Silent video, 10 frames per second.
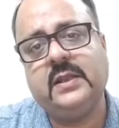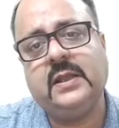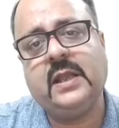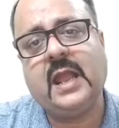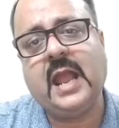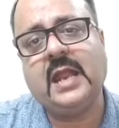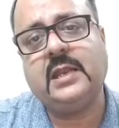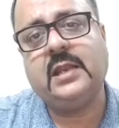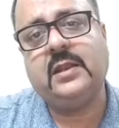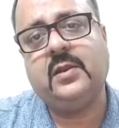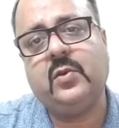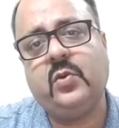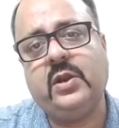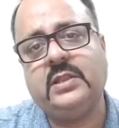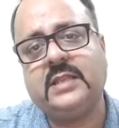and the
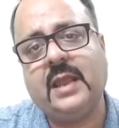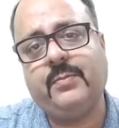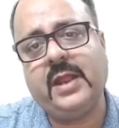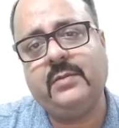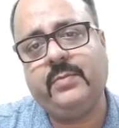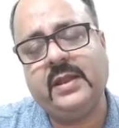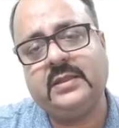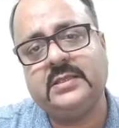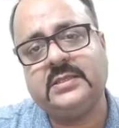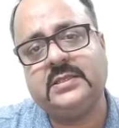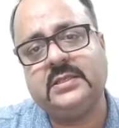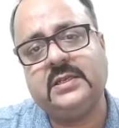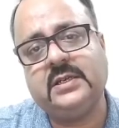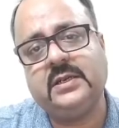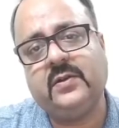load is applied by this
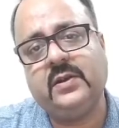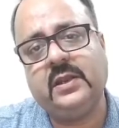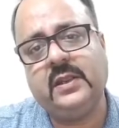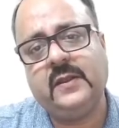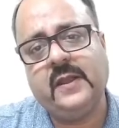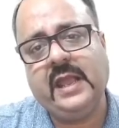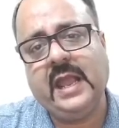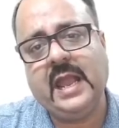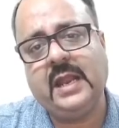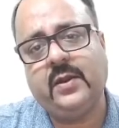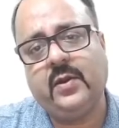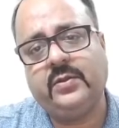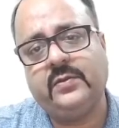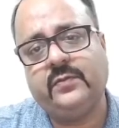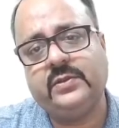only,
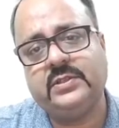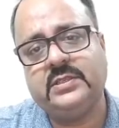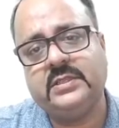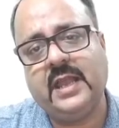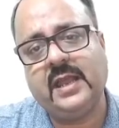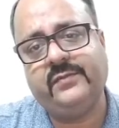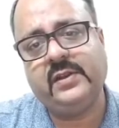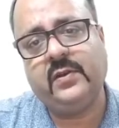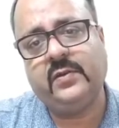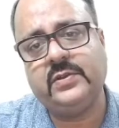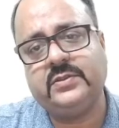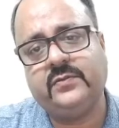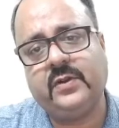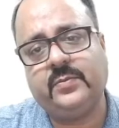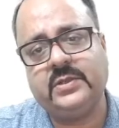and this is the anvil on which the
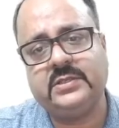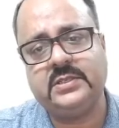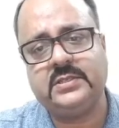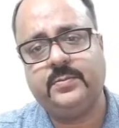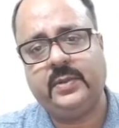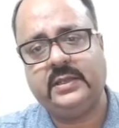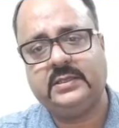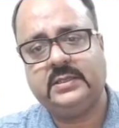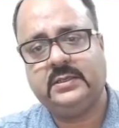workpiece is placed.